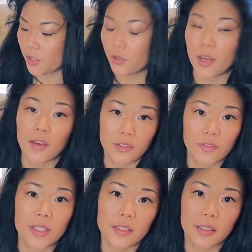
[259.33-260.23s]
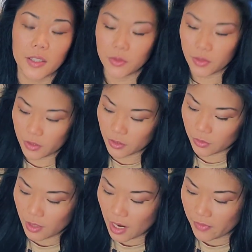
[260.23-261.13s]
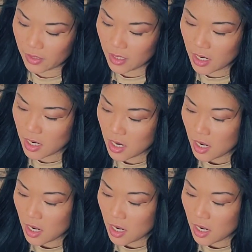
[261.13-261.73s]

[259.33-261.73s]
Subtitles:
You have to physically go to the store and have it done.